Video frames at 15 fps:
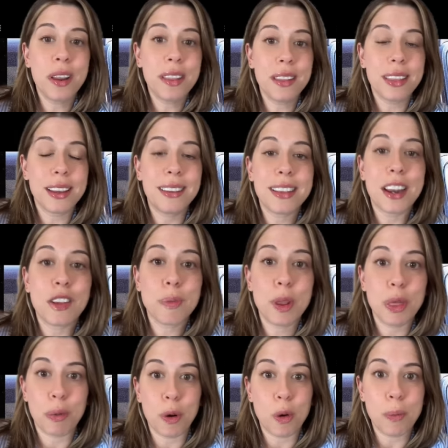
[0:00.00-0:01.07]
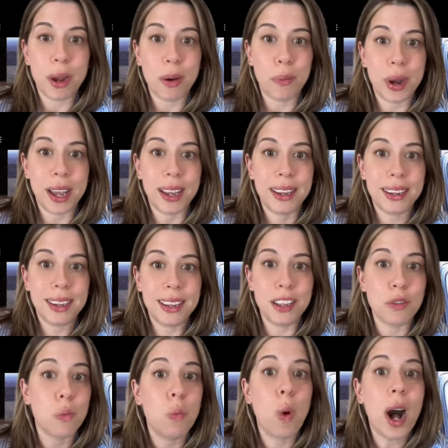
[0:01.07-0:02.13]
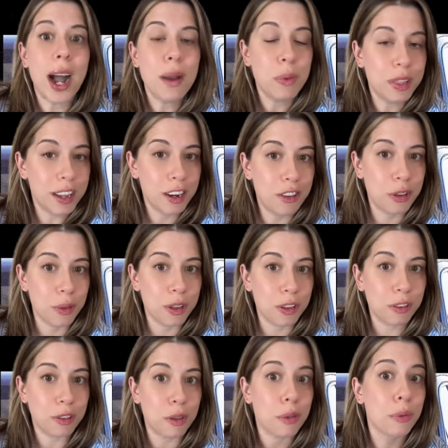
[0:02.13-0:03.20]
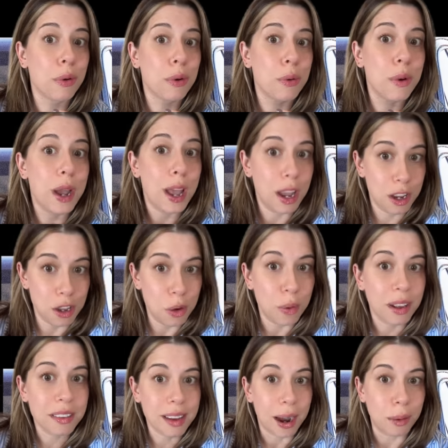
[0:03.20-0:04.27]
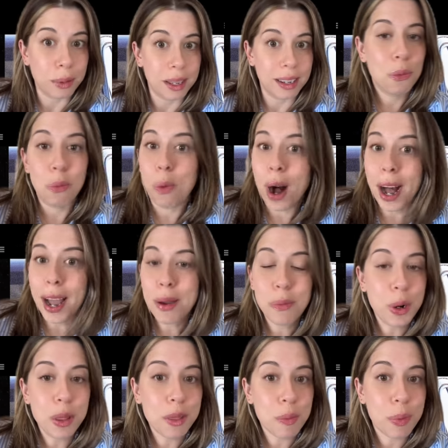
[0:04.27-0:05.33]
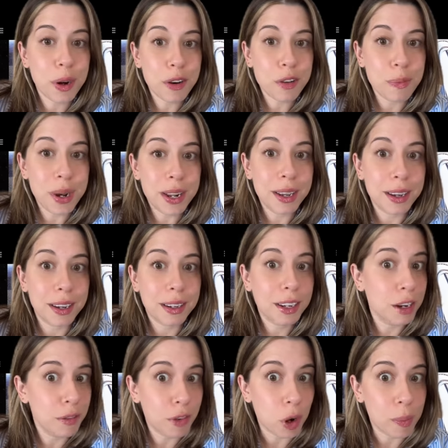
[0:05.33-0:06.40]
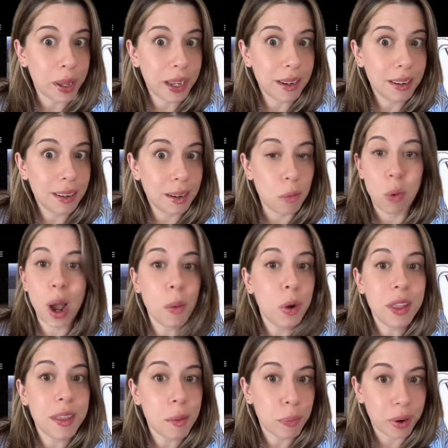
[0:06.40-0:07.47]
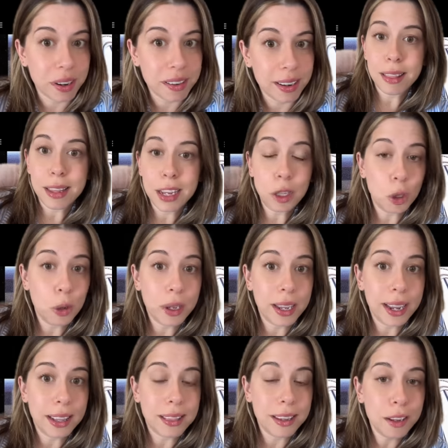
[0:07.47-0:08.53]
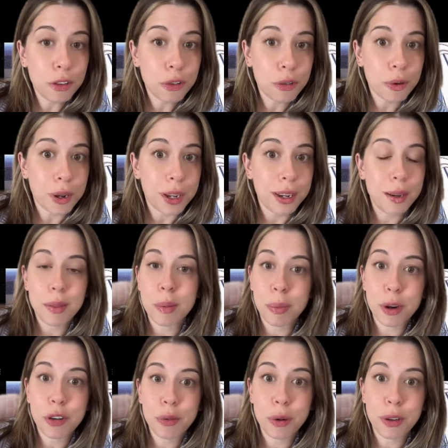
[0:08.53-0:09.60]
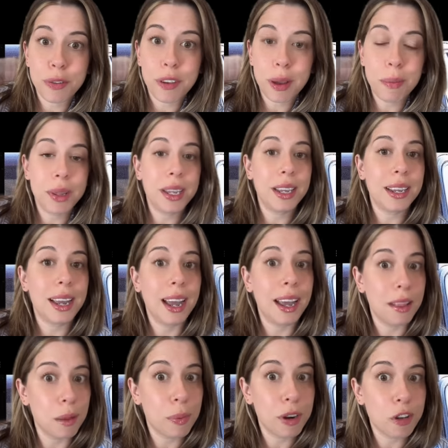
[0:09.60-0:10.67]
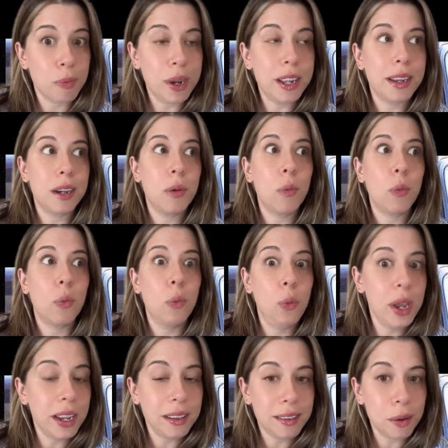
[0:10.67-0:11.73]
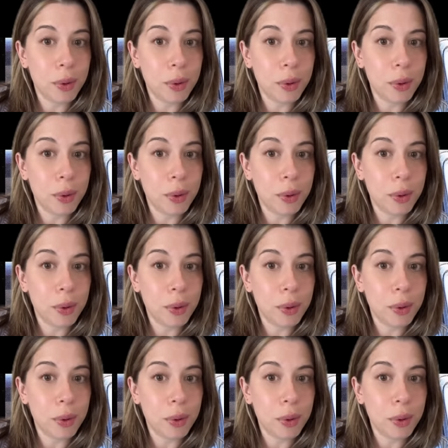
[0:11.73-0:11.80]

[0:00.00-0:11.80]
of the things that has been thrown my way is why would they do this through a US outlet? Why wouldn't the British media confirm it? why wouldn't they print it? I think looking at the history of the British royal family and the British media, we can see